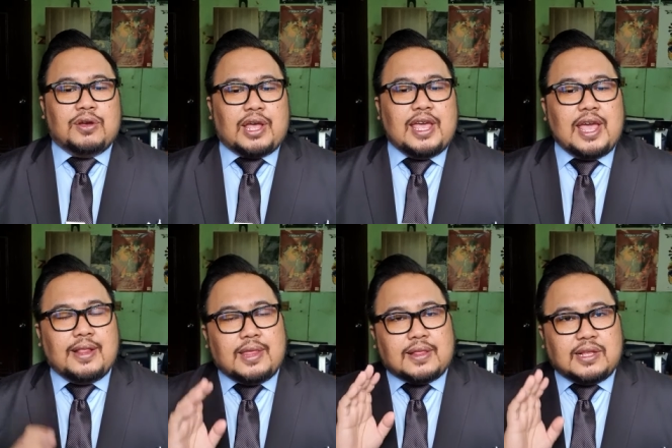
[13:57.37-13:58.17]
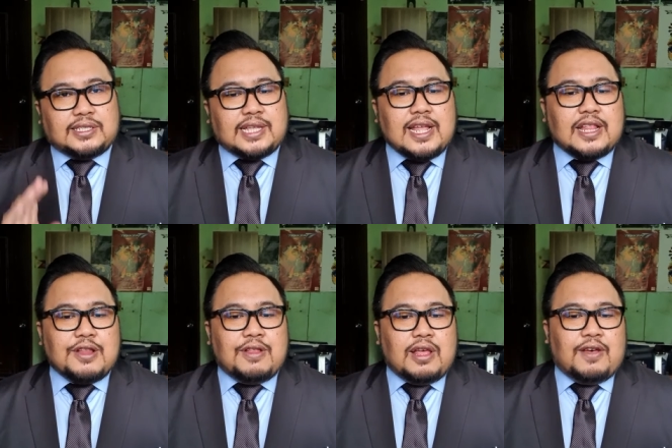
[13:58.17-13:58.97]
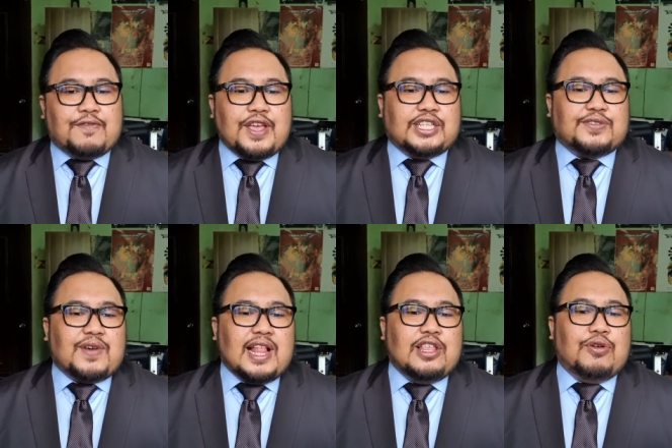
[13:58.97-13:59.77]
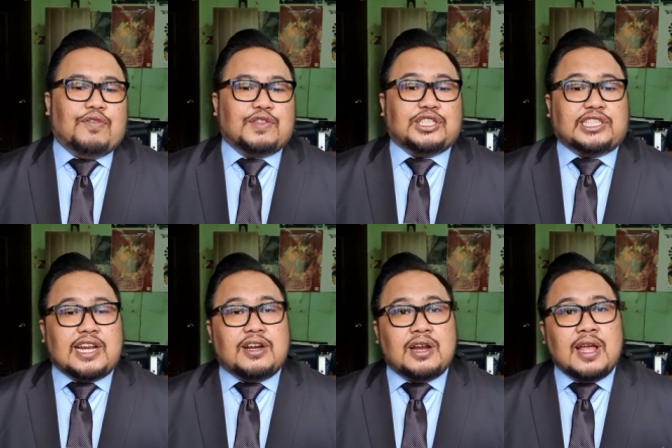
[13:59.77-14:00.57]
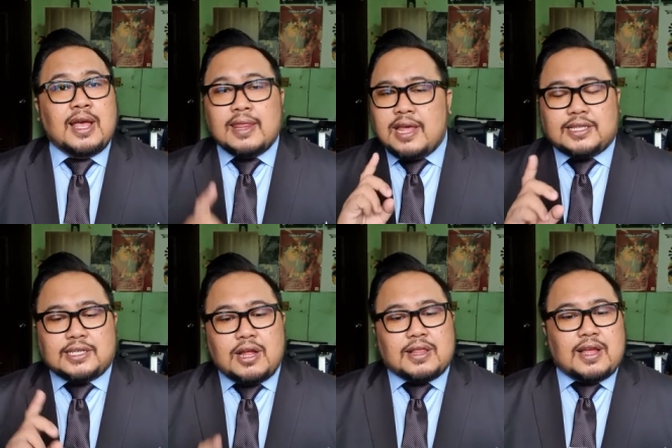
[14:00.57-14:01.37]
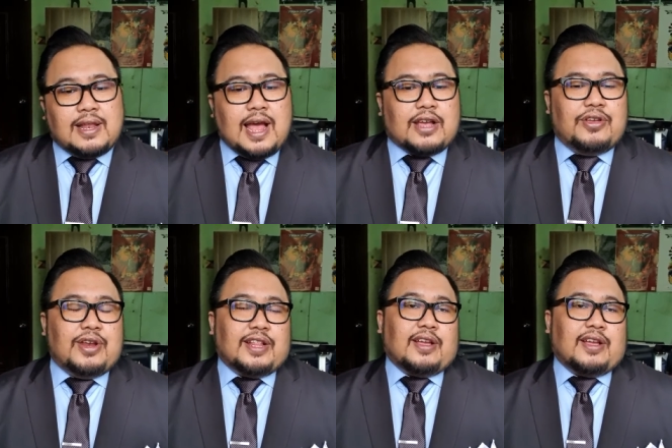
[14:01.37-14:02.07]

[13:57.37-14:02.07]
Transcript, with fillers: Okay, and that the stated face value of the share, that's not an accurate